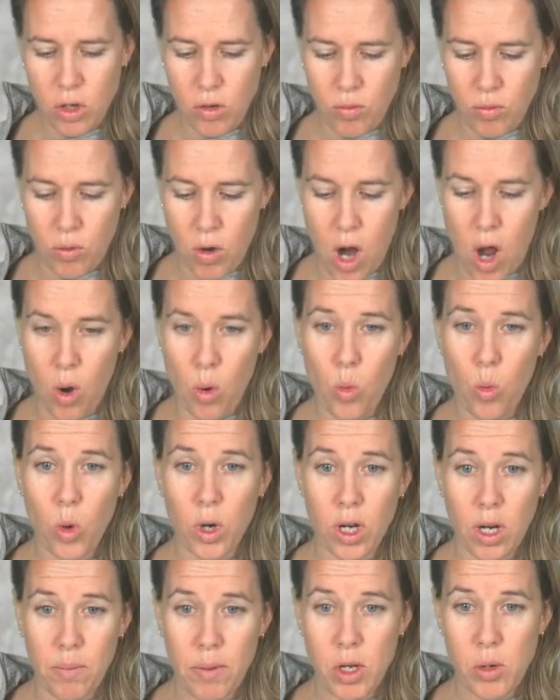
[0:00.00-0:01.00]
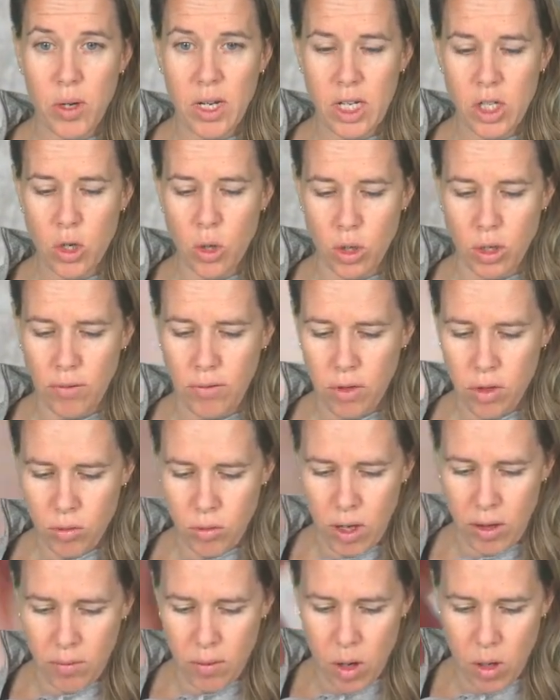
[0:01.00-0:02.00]
row, we're gonna be doing a total of
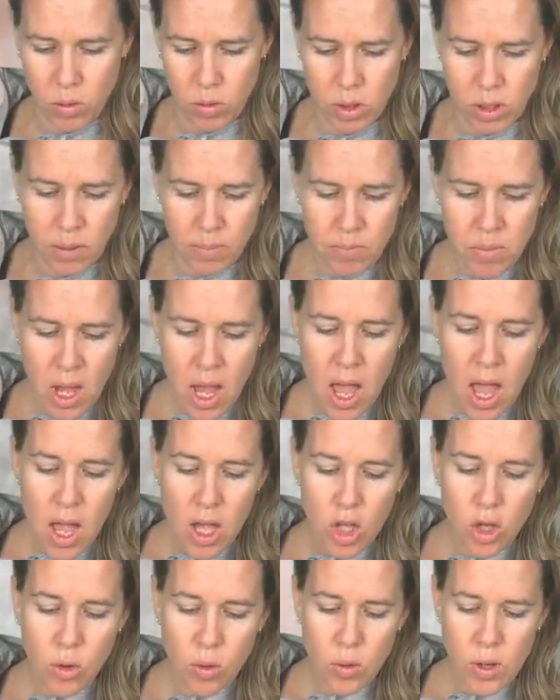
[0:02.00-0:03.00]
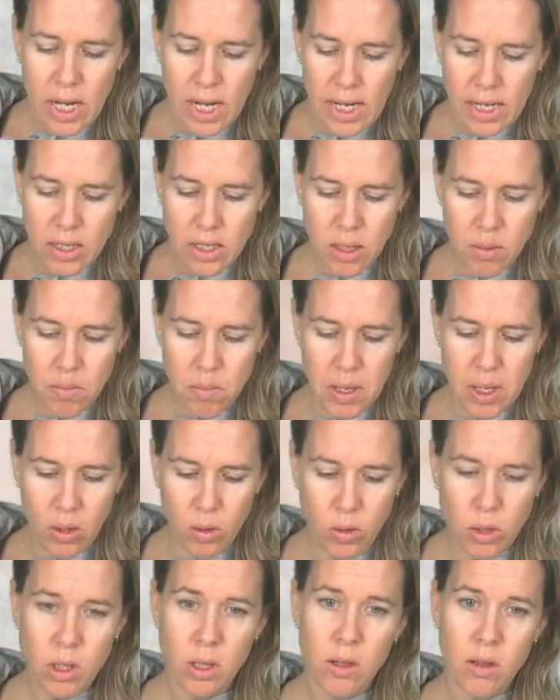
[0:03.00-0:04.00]
three rows, you need to
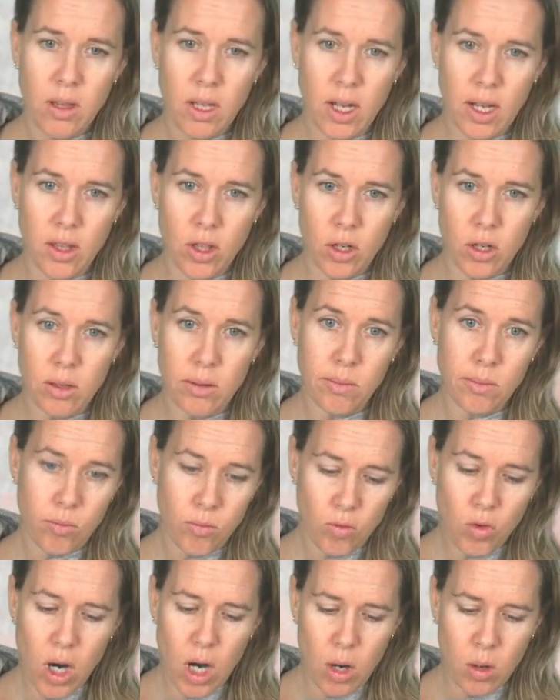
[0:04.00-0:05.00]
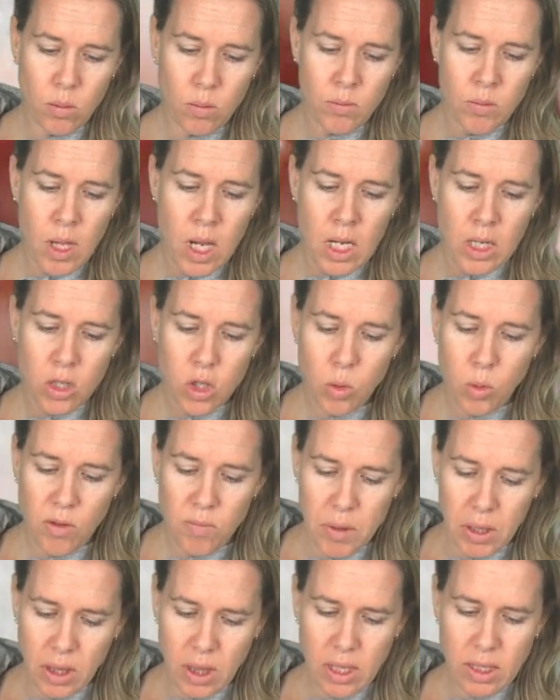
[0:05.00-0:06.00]
build the other row. So we
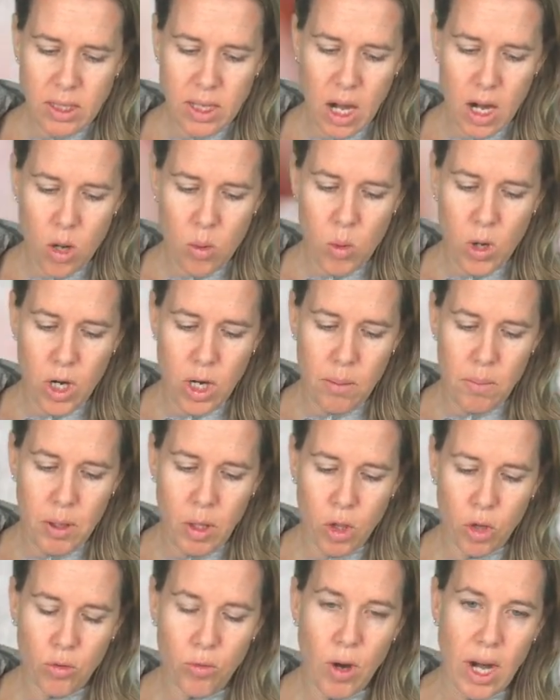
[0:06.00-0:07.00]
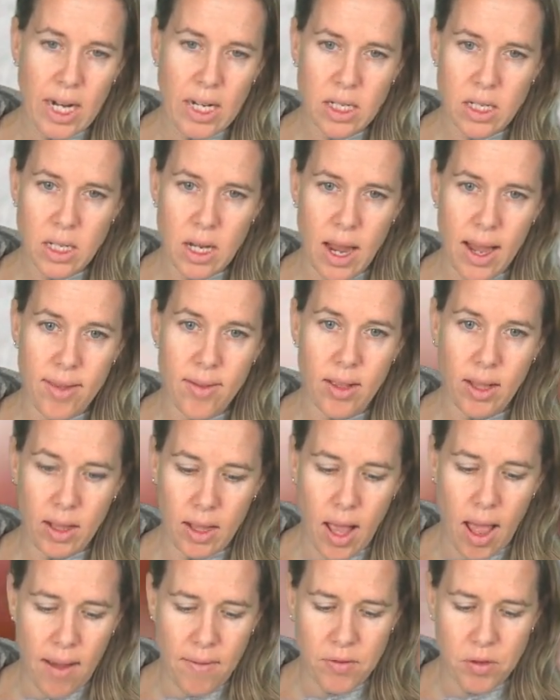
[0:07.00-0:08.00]
built the center, we're gonna build the right and the
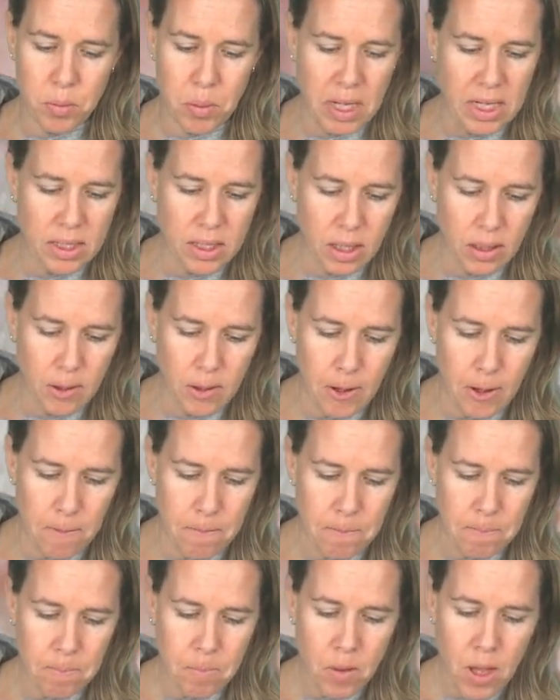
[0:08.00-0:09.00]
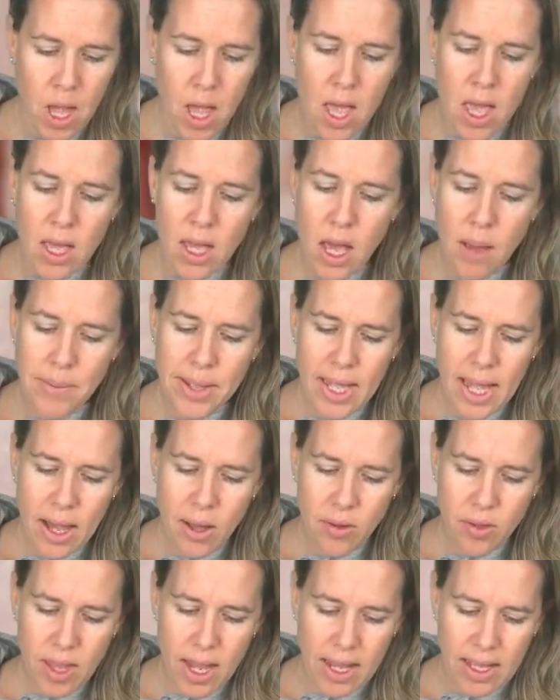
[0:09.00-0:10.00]
left basically. Coming
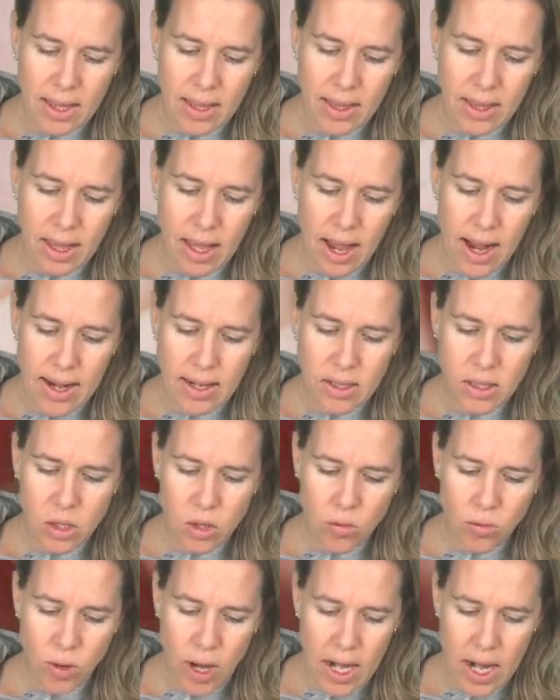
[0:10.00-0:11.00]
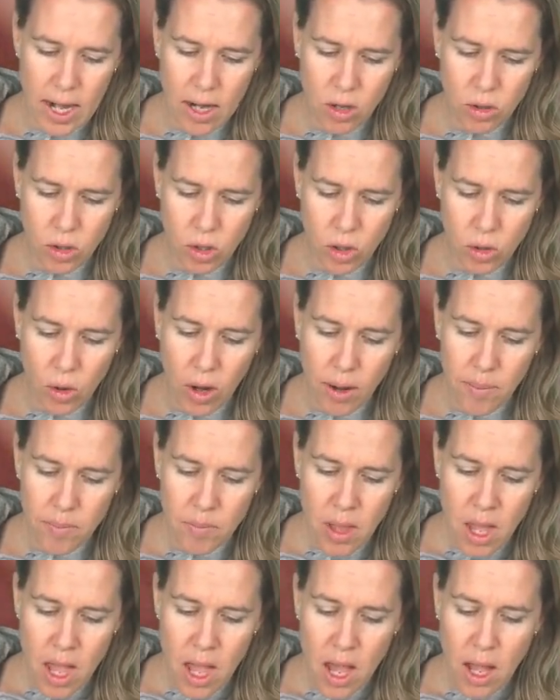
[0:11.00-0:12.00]
out that last right angle unit,
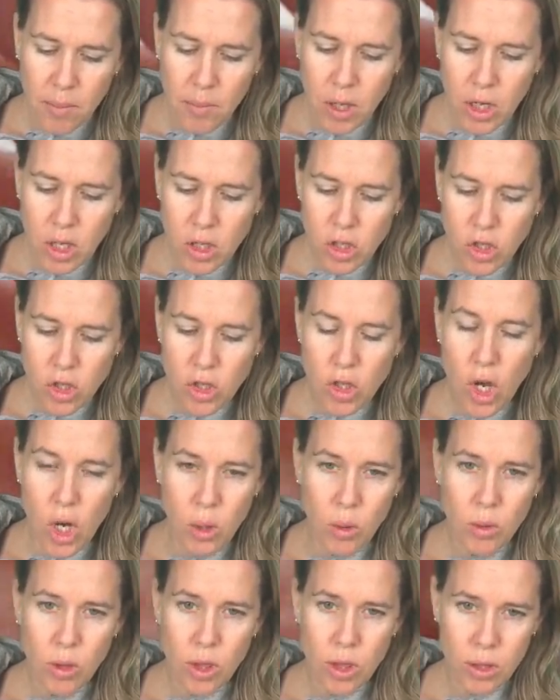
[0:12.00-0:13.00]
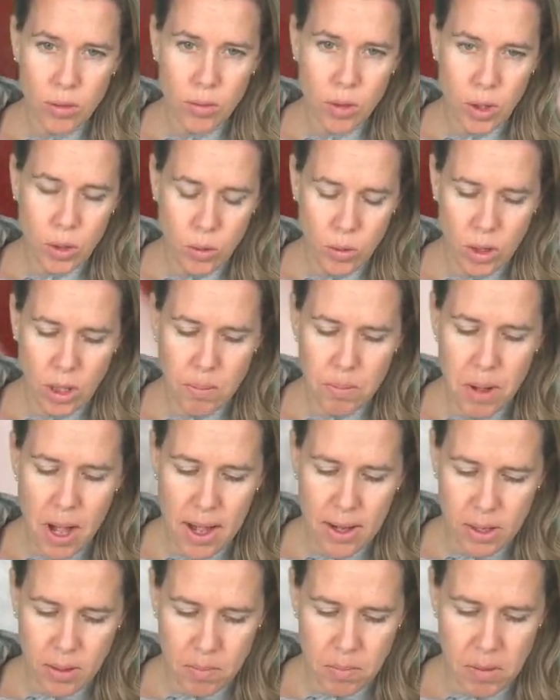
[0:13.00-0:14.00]
I'm gonna sew through the
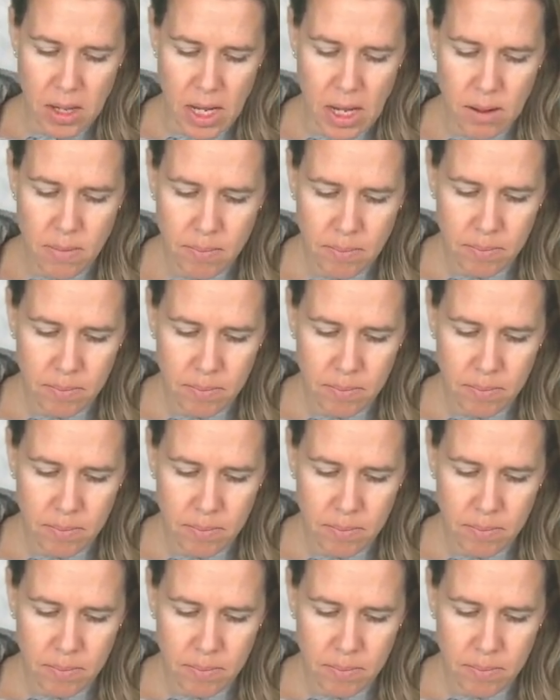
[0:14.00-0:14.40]
bottom bead,